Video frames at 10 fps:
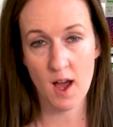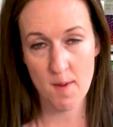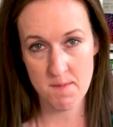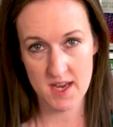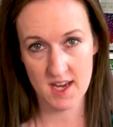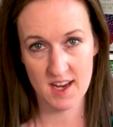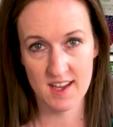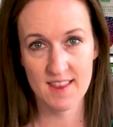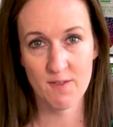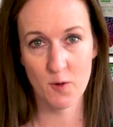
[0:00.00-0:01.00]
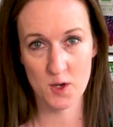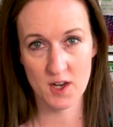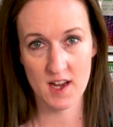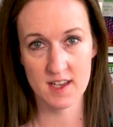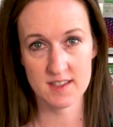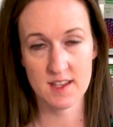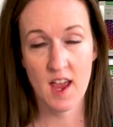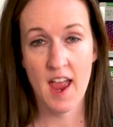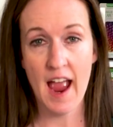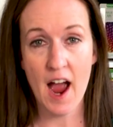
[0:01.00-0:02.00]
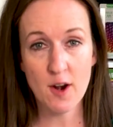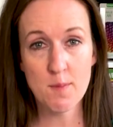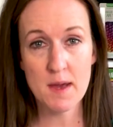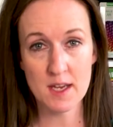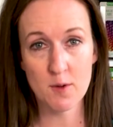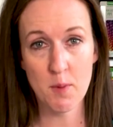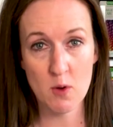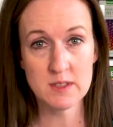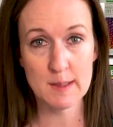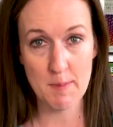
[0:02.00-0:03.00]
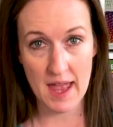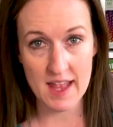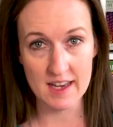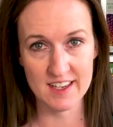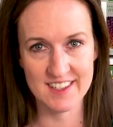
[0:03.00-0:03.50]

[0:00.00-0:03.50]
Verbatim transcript: coming for you guys, how to pick your Posca pen.